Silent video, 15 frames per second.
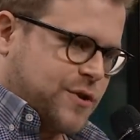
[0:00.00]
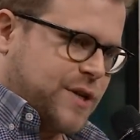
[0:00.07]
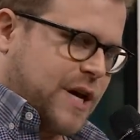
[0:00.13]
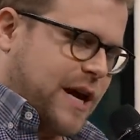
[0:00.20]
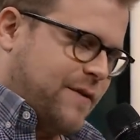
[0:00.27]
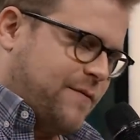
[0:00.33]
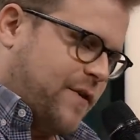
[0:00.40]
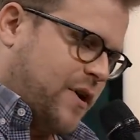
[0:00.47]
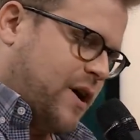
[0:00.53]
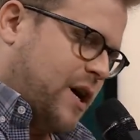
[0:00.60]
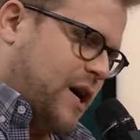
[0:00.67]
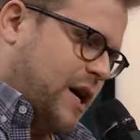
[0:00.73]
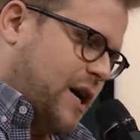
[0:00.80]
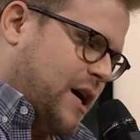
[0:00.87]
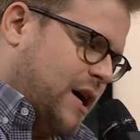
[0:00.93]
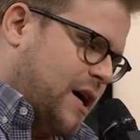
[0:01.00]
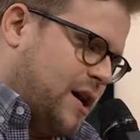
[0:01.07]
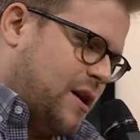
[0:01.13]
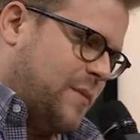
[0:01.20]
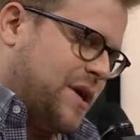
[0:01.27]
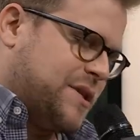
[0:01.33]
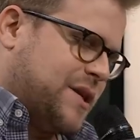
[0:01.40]
I have uh, a, an
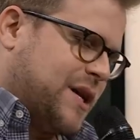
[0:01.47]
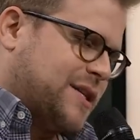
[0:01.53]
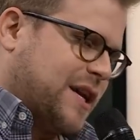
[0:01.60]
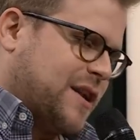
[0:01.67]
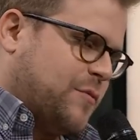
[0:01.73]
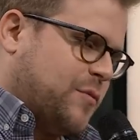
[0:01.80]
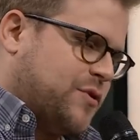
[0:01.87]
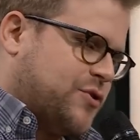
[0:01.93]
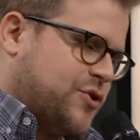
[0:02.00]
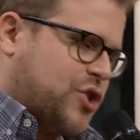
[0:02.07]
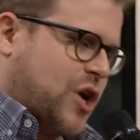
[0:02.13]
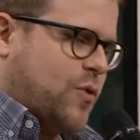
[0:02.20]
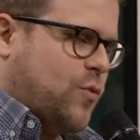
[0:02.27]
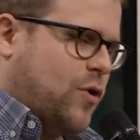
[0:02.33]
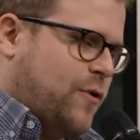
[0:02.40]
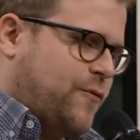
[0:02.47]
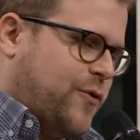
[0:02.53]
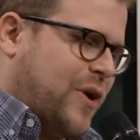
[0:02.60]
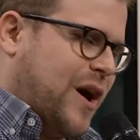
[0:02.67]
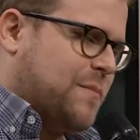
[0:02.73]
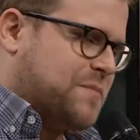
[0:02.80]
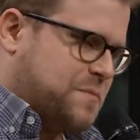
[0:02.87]
amazing executive producer, John Wolf, who
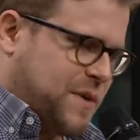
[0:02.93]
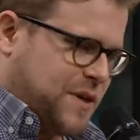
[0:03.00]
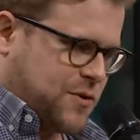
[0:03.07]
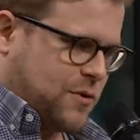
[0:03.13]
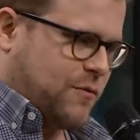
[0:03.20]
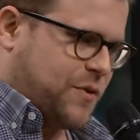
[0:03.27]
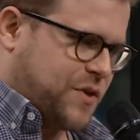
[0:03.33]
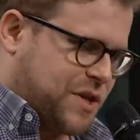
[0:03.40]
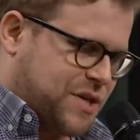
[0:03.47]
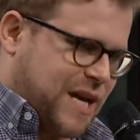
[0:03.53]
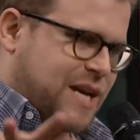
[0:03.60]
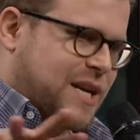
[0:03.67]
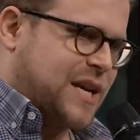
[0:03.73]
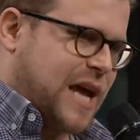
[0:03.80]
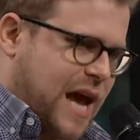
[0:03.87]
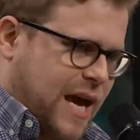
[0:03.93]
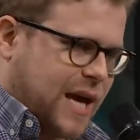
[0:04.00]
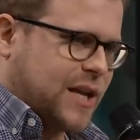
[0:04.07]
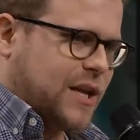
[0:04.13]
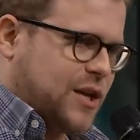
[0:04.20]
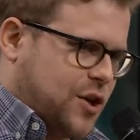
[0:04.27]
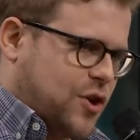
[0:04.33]
helps me sort of with the day to day,
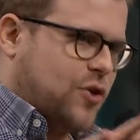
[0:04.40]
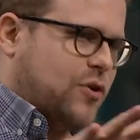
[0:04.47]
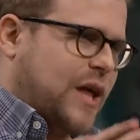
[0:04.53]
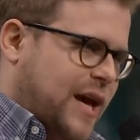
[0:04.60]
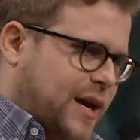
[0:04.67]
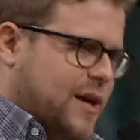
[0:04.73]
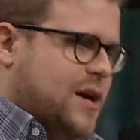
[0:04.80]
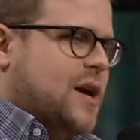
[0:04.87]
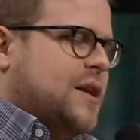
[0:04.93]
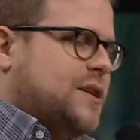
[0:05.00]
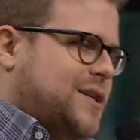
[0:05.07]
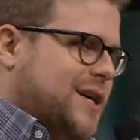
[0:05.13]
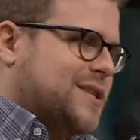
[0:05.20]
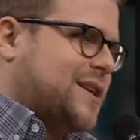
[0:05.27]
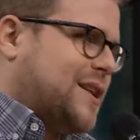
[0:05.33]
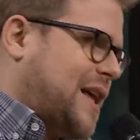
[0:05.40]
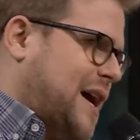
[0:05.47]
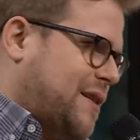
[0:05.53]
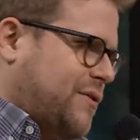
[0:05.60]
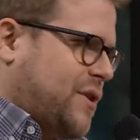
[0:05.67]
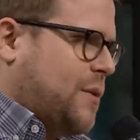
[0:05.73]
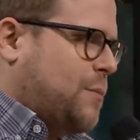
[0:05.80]
and you know, like does a lot
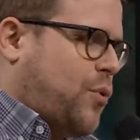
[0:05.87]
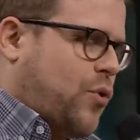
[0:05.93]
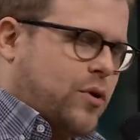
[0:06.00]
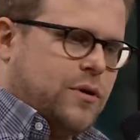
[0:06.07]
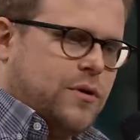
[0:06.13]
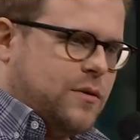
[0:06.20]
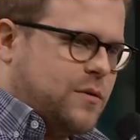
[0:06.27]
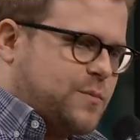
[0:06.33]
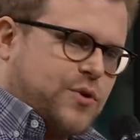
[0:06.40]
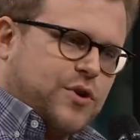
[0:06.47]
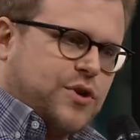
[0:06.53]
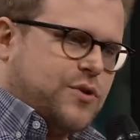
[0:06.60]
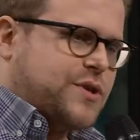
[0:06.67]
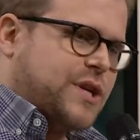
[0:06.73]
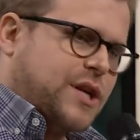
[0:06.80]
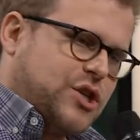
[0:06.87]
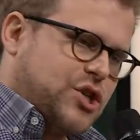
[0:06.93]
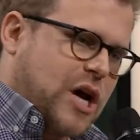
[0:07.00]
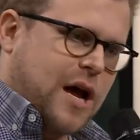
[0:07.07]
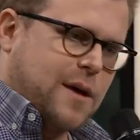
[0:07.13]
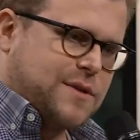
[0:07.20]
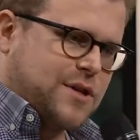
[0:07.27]
of the important producing
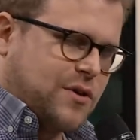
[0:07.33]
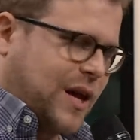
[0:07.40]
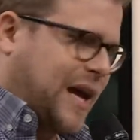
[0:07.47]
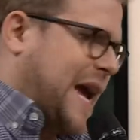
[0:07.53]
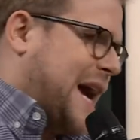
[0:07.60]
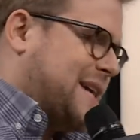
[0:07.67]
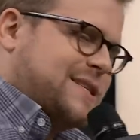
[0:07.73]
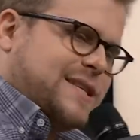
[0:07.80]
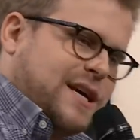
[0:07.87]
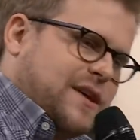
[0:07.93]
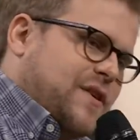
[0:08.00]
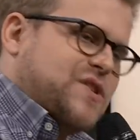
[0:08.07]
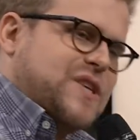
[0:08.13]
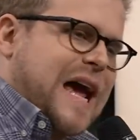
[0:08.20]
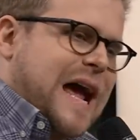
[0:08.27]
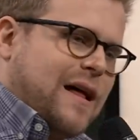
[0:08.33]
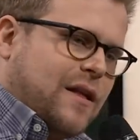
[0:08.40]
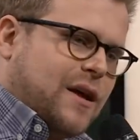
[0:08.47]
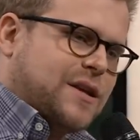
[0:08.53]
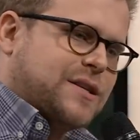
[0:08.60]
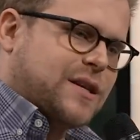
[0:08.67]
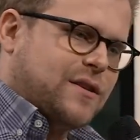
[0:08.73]
jobs. You know, the casting of the
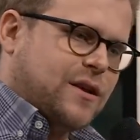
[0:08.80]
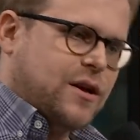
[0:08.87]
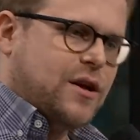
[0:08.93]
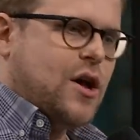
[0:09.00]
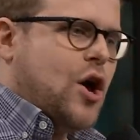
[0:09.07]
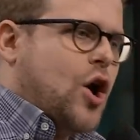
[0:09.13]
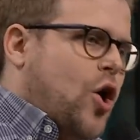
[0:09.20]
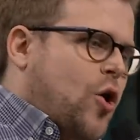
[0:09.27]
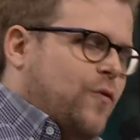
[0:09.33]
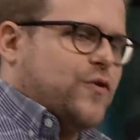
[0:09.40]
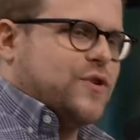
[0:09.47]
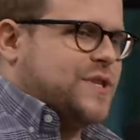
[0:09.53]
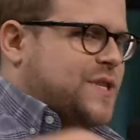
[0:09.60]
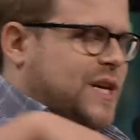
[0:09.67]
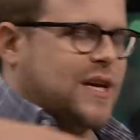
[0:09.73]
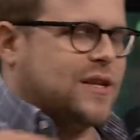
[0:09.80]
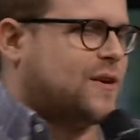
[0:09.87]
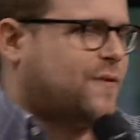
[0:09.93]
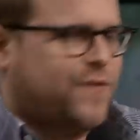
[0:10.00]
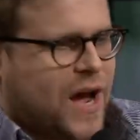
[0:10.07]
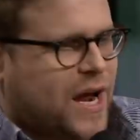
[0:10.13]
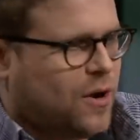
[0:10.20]
talent and the overseeing the
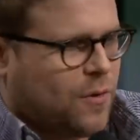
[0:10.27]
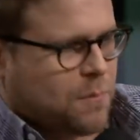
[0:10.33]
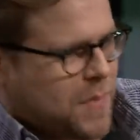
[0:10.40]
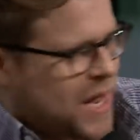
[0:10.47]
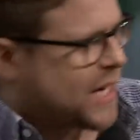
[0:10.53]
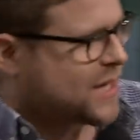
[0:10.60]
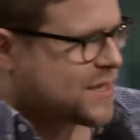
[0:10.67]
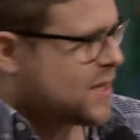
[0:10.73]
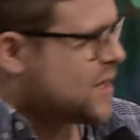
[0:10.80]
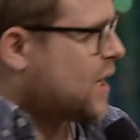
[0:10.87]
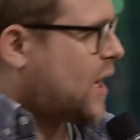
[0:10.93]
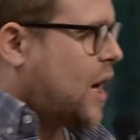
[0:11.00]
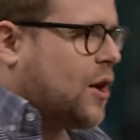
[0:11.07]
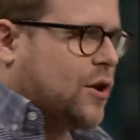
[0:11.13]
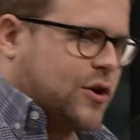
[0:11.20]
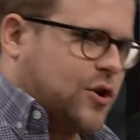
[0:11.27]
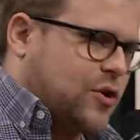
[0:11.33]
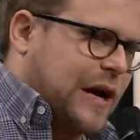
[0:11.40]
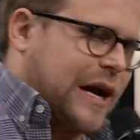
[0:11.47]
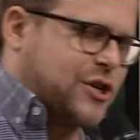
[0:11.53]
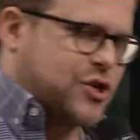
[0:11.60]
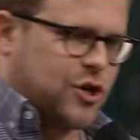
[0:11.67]
final mix and the color
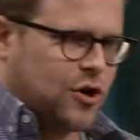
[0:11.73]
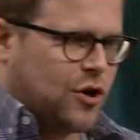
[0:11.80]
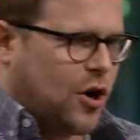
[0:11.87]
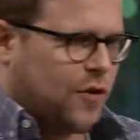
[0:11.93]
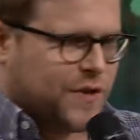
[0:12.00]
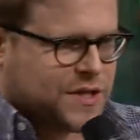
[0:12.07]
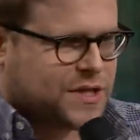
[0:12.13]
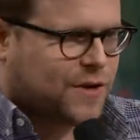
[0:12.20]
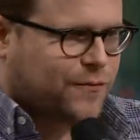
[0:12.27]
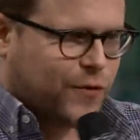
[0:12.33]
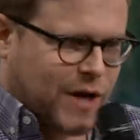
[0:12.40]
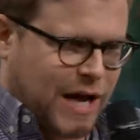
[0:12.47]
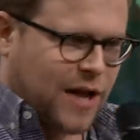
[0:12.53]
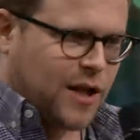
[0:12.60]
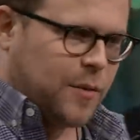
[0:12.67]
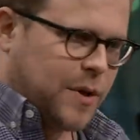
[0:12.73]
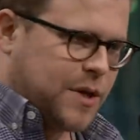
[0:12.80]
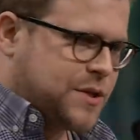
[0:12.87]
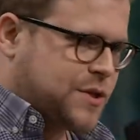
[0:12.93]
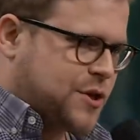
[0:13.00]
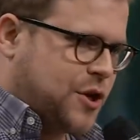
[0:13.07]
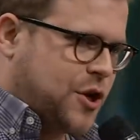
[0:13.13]
correction and all these different
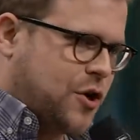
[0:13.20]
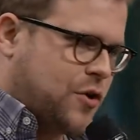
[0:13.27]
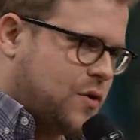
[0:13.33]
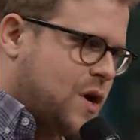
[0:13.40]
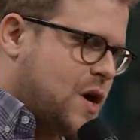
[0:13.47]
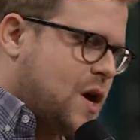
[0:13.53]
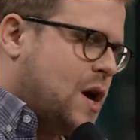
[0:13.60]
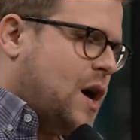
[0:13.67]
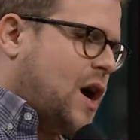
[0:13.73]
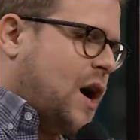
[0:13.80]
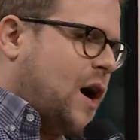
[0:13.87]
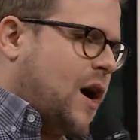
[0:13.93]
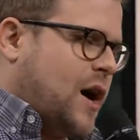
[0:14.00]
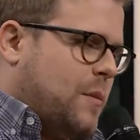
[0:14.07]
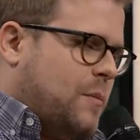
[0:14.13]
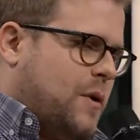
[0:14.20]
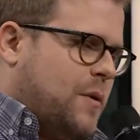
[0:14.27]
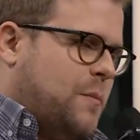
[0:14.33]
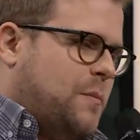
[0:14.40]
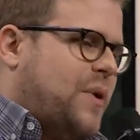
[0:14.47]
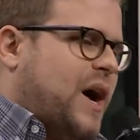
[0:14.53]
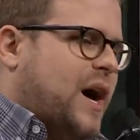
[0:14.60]
elements. You know, um,
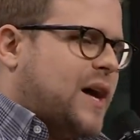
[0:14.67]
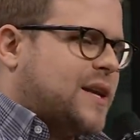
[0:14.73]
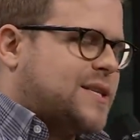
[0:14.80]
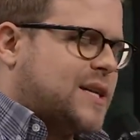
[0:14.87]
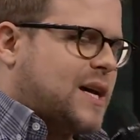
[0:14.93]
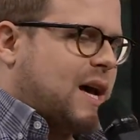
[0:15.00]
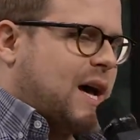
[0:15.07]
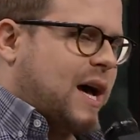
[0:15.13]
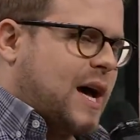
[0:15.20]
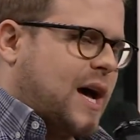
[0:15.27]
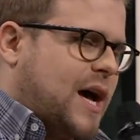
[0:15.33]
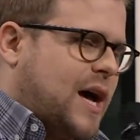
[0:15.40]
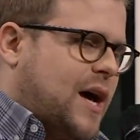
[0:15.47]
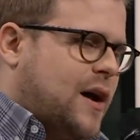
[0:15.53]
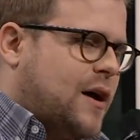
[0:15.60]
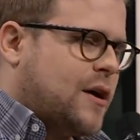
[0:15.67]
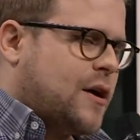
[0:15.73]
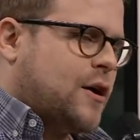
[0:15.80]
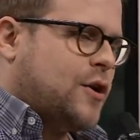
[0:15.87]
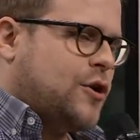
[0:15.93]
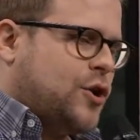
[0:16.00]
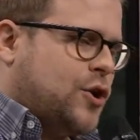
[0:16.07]
but uh,
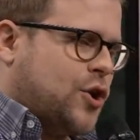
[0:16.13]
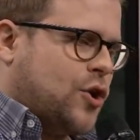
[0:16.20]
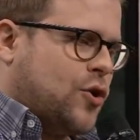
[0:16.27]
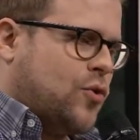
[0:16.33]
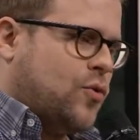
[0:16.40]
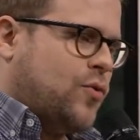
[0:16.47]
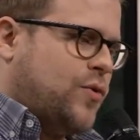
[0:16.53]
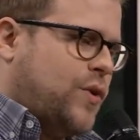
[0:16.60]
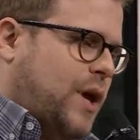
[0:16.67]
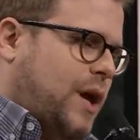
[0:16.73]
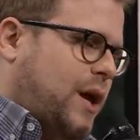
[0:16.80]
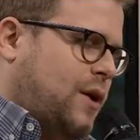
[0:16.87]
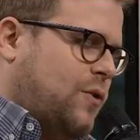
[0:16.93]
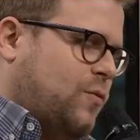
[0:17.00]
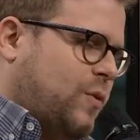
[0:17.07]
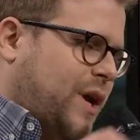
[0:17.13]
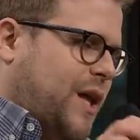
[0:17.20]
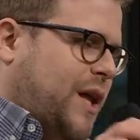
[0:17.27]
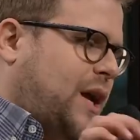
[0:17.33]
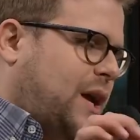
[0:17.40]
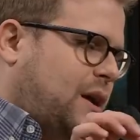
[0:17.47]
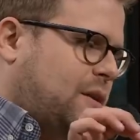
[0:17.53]
you know, the
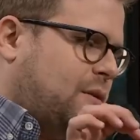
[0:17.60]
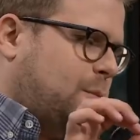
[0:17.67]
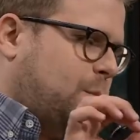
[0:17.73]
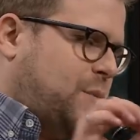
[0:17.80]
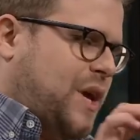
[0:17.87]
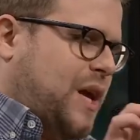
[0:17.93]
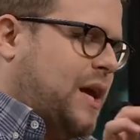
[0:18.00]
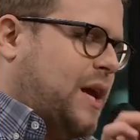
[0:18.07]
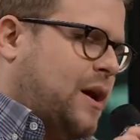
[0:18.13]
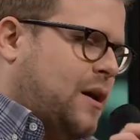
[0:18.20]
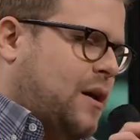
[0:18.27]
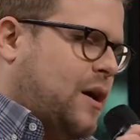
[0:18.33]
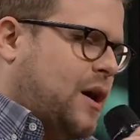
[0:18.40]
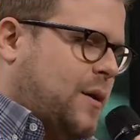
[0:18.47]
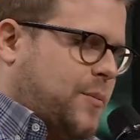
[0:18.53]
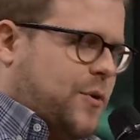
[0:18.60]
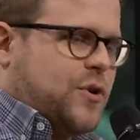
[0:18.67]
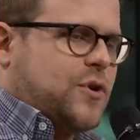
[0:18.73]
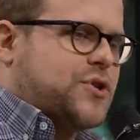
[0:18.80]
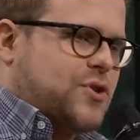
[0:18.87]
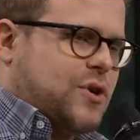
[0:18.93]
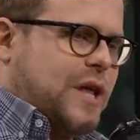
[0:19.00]
really being a
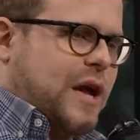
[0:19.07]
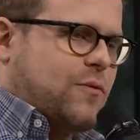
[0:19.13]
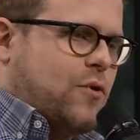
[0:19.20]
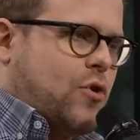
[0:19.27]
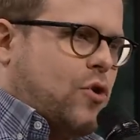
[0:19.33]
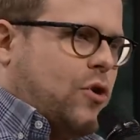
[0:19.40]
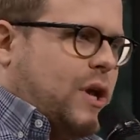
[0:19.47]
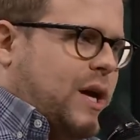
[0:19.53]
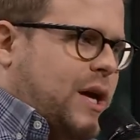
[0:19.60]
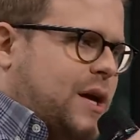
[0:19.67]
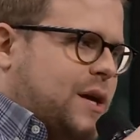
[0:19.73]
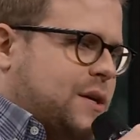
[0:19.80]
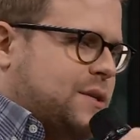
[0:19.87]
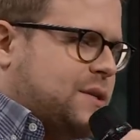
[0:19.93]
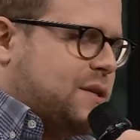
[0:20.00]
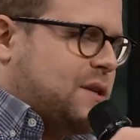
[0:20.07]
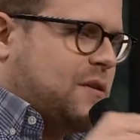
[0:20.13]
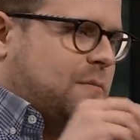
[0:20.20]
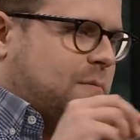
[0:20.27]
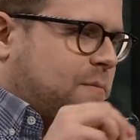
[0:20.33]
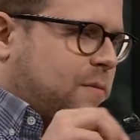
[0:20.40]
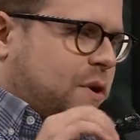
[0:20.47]
producer in that role is the
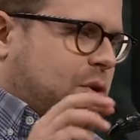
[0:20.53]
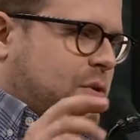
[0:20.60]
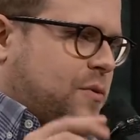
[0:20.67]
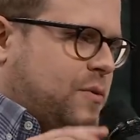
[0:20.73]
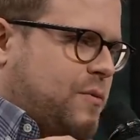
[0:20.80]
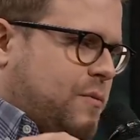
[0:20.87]
you know.